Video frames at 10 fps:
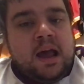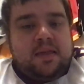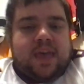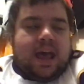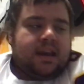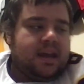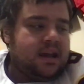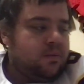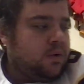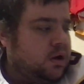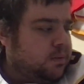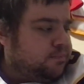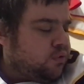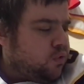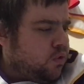that it will
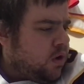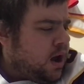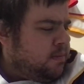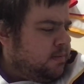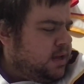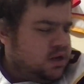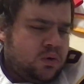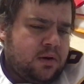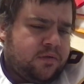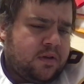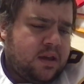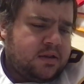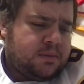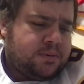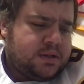probably do it for
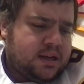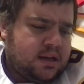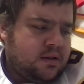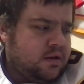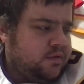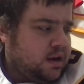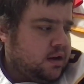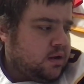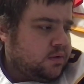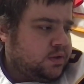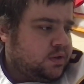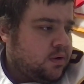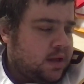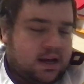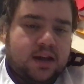this particular video. So
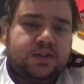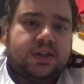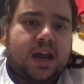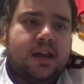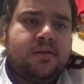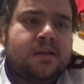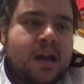like I say,